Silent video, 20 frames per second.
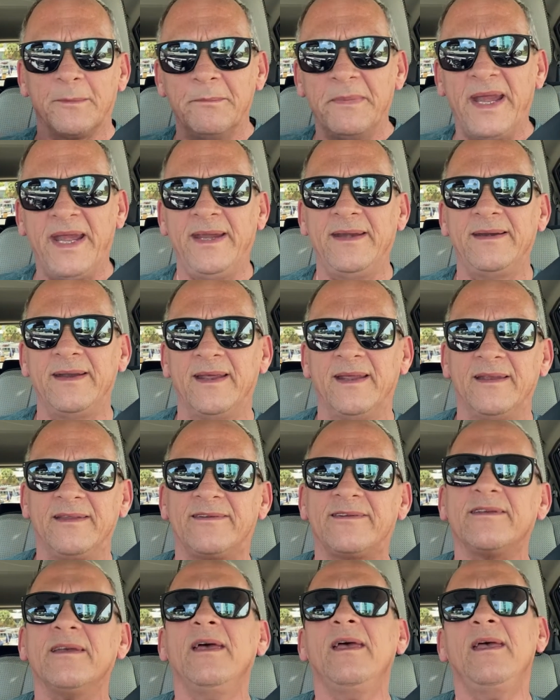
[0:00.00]

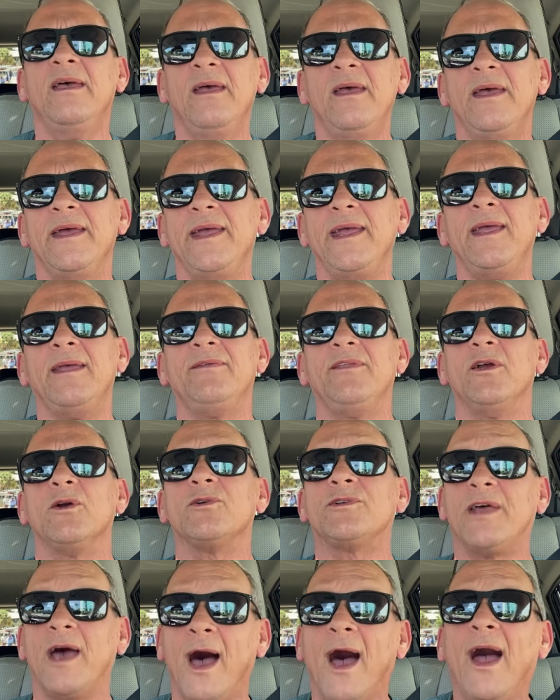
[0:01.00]
maintenance, and their
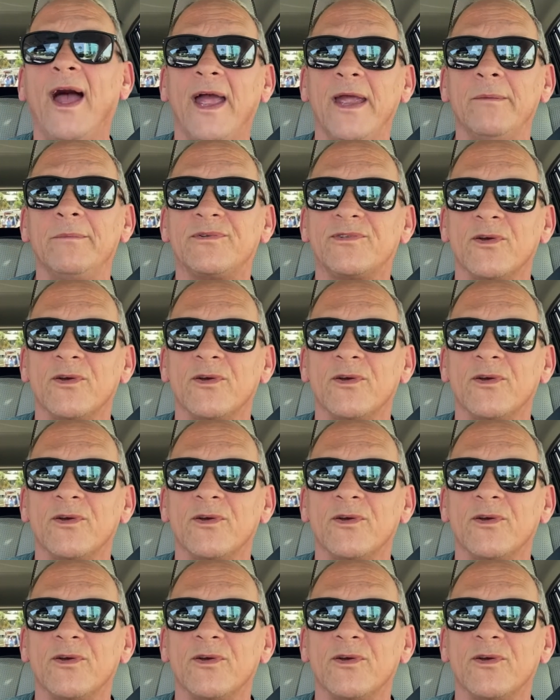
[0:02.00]
time.